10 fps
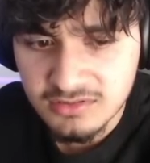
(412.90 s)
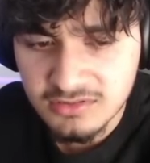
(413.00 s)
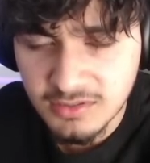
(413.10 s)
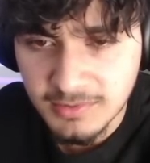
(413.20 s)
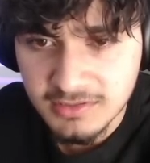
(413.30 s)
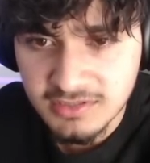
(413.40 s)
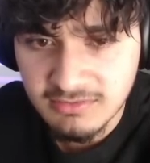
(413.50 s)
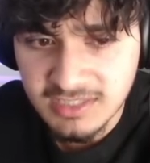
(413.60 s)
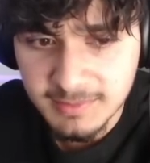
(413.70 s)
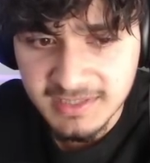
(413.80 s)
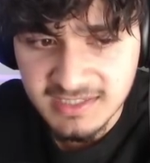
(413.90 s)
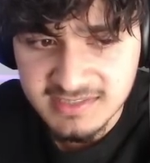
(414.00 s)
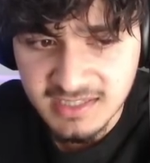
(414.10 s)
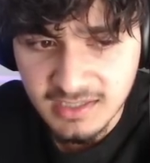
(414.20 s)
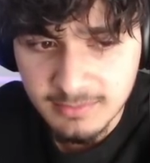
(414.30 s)
Come on, don't tell me
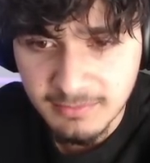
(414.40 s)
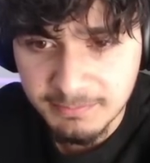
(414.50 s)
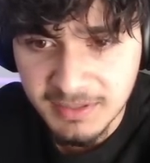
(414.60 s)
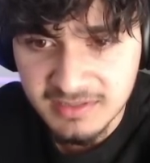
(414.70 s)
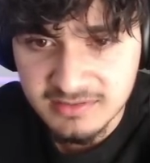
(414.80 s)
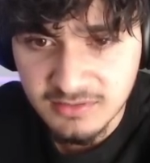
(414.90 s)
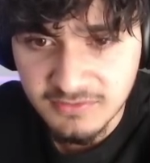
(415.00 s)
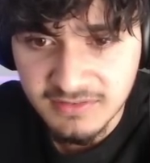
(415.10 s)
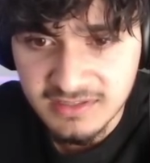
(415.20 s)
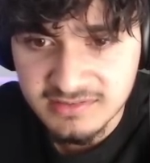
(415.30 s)
that's it. I'm gonna be pissed off if that's